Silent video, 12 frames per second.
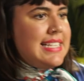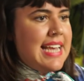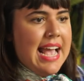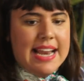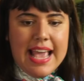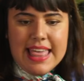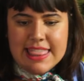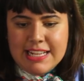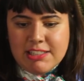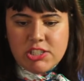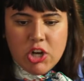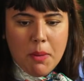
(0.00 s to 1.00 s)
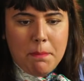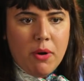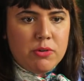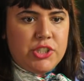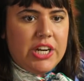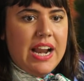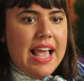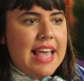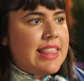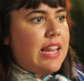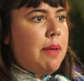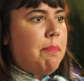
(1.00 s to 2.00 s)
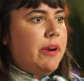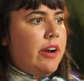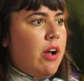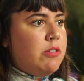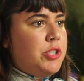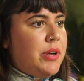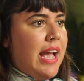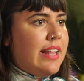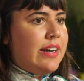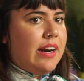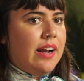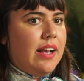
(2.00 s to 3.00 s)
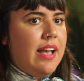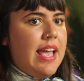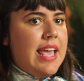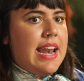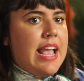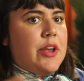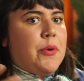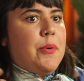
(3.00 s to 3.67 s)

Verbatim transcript: and that, and then stop motion, and then I put it all together and I